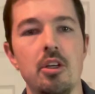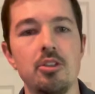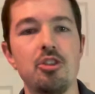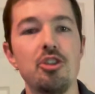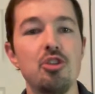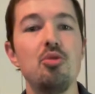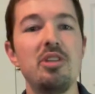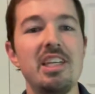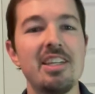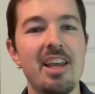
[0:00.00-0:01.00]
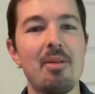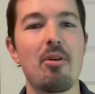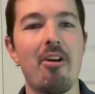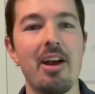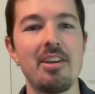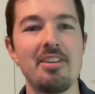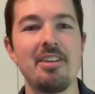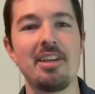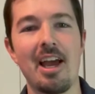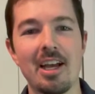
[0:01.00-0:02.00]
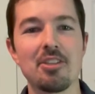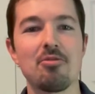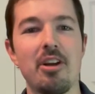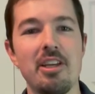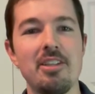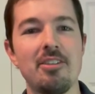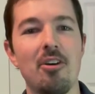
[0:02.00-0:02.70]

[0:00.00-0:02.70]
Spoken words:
Do you need an MRI, X-ray,